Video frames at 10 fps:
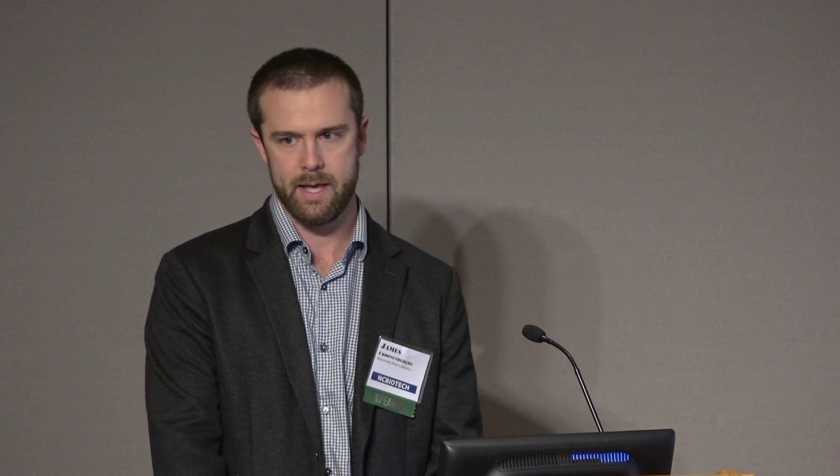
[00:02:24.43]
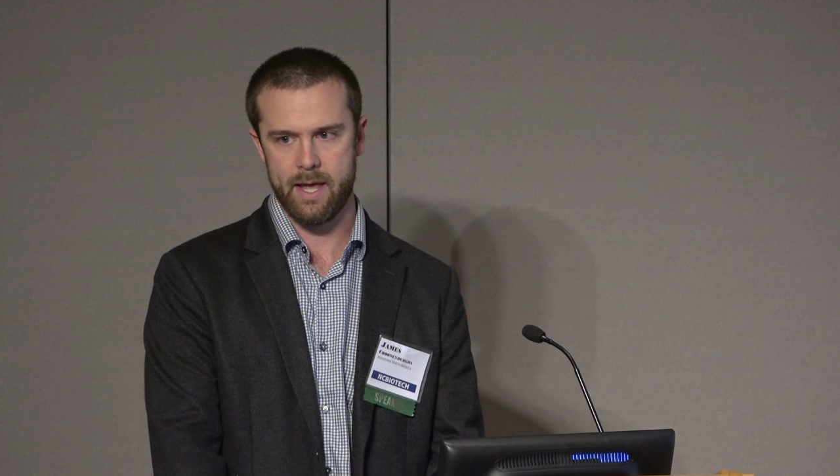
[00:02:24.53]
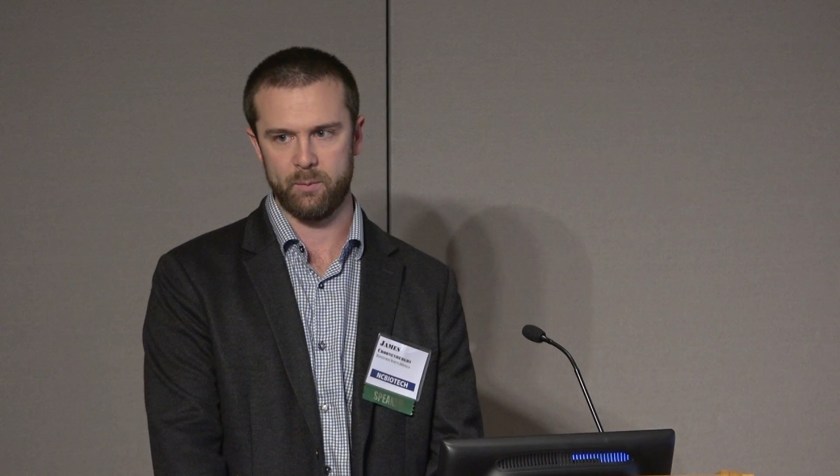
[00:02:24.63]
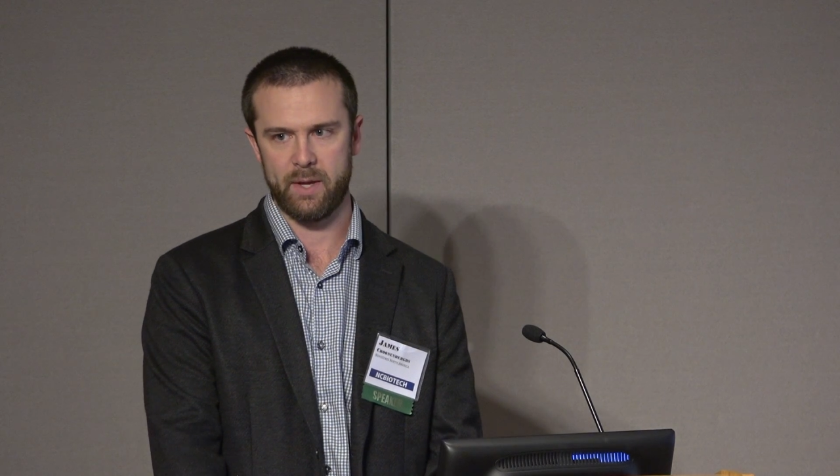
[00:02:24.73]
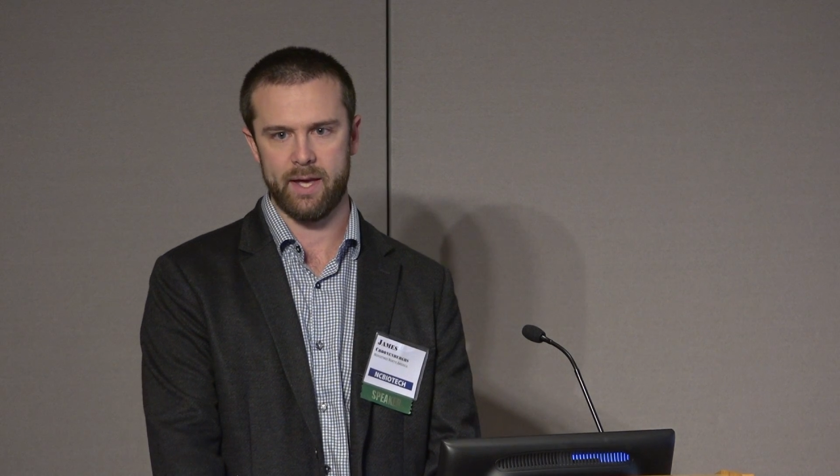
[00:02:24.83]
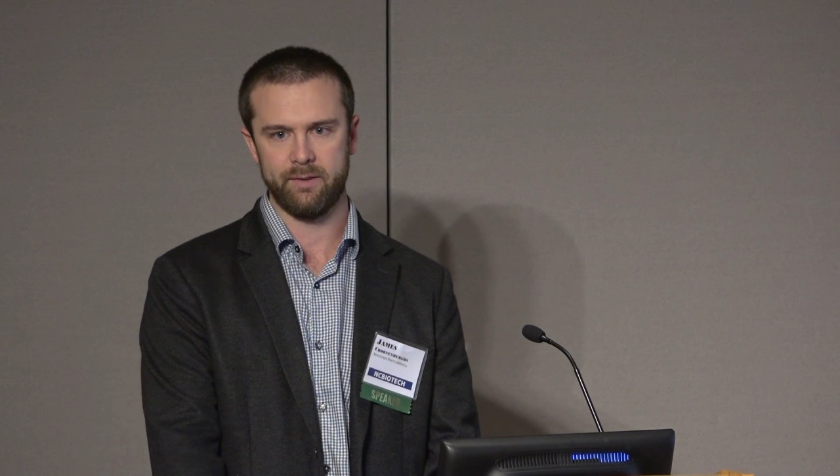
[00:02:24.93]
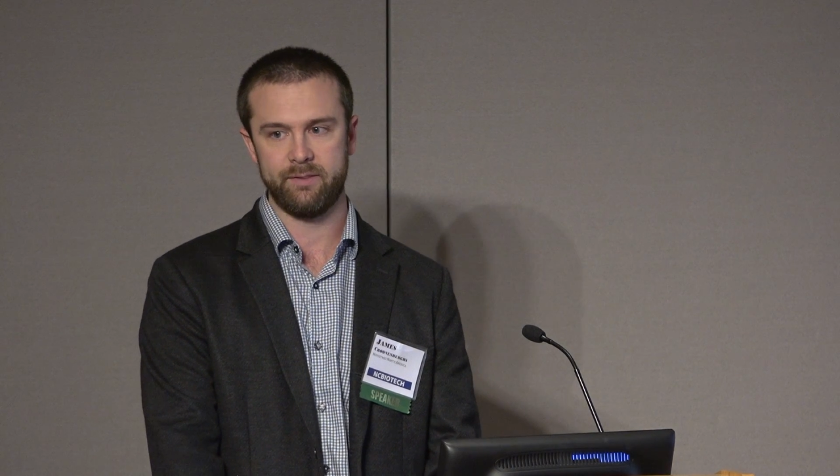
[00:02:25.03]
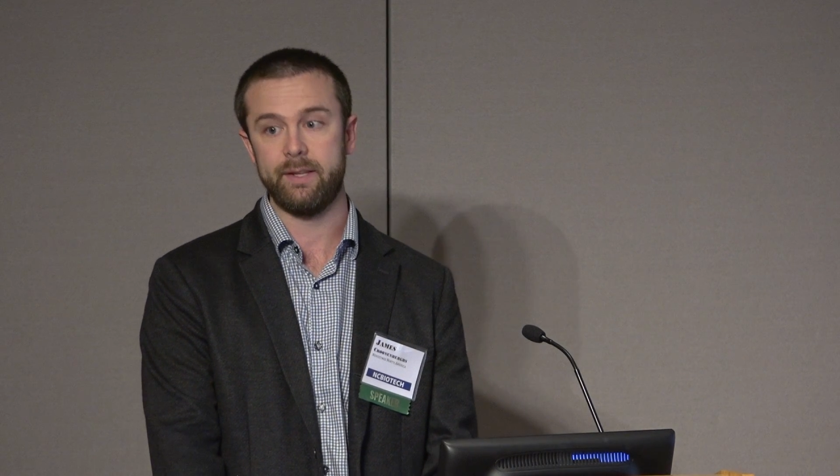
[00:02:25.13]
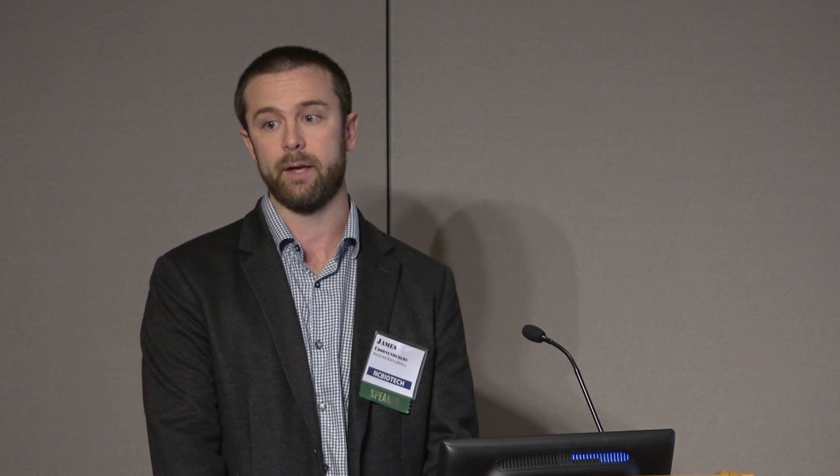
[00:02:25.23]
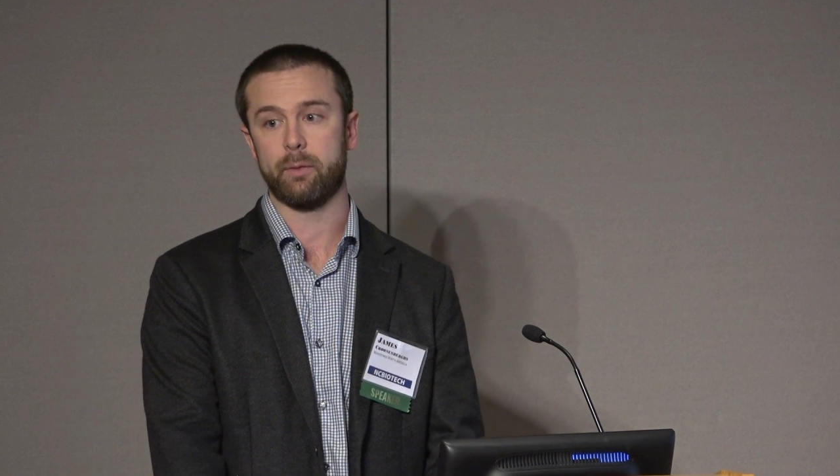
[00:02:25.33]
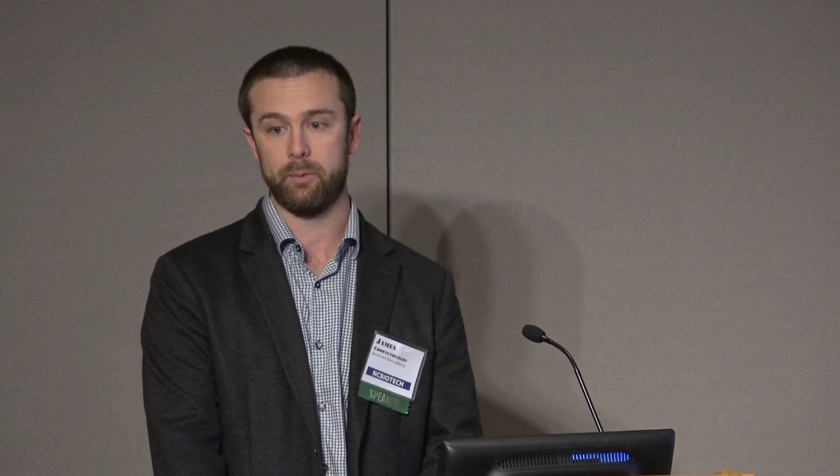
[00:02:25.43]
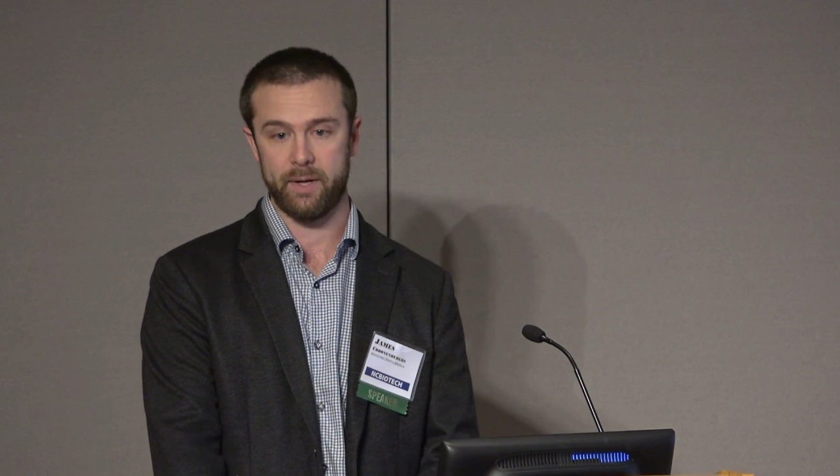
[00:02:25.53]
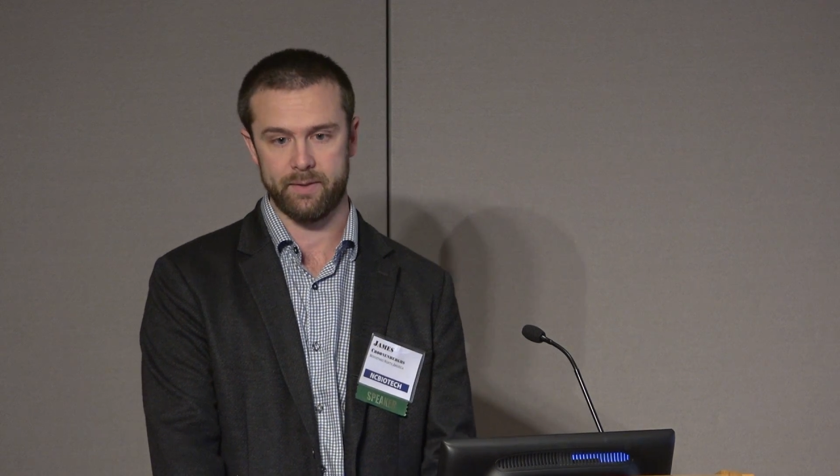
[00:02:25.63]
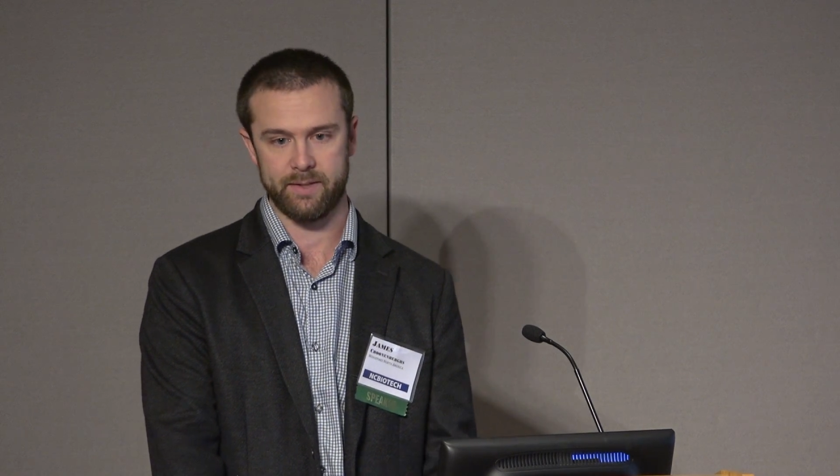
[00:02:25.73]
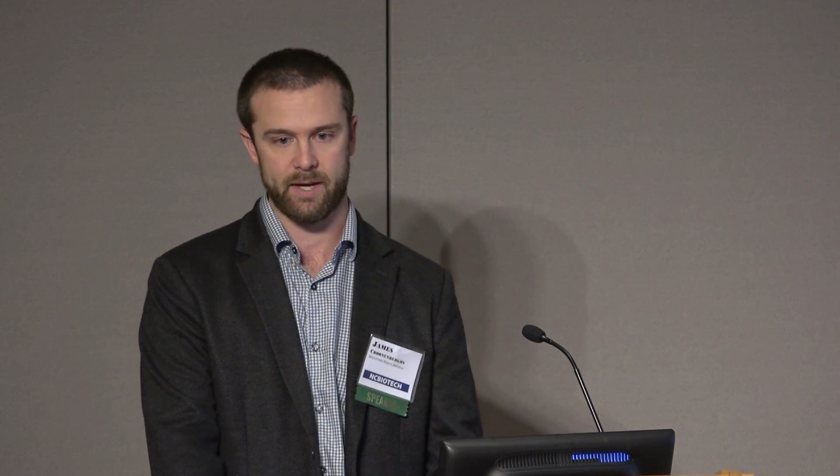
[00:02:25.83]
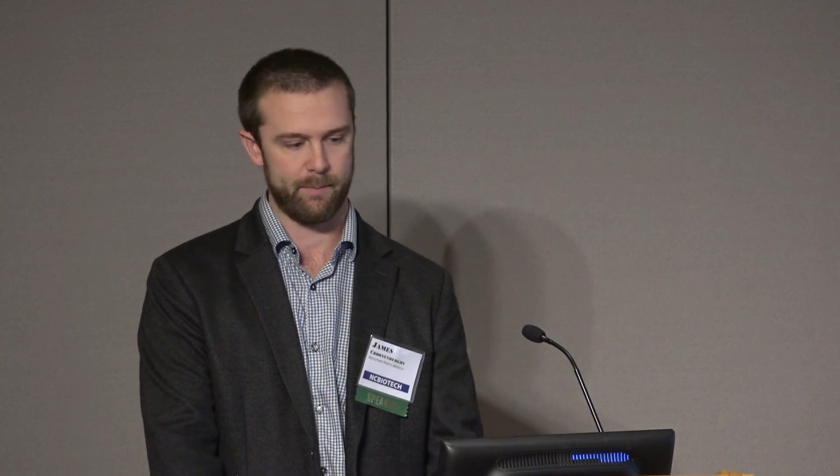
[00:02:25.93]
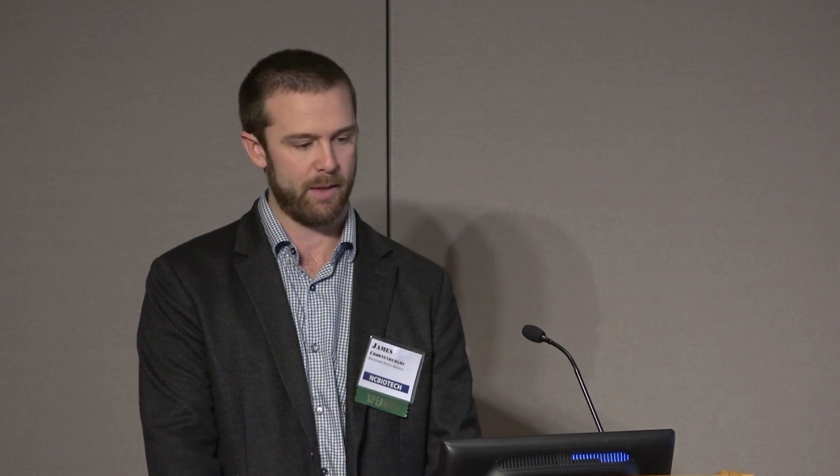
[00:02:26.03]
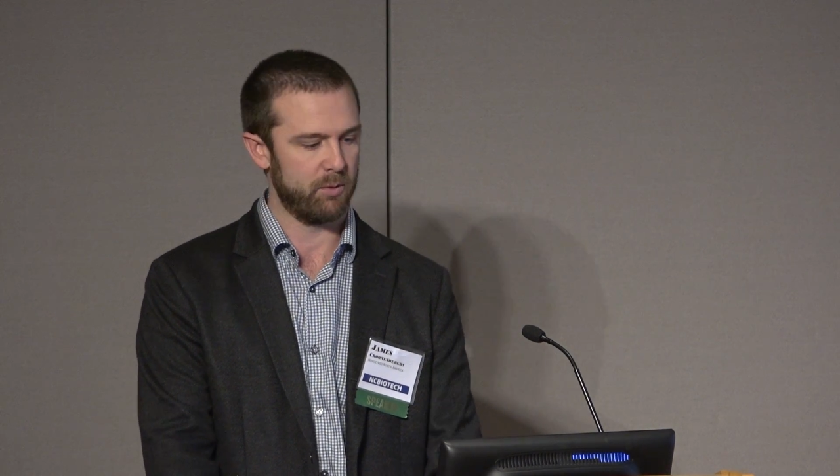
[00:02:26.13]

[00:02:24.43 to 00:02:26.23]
And we had CTEC3 at the time.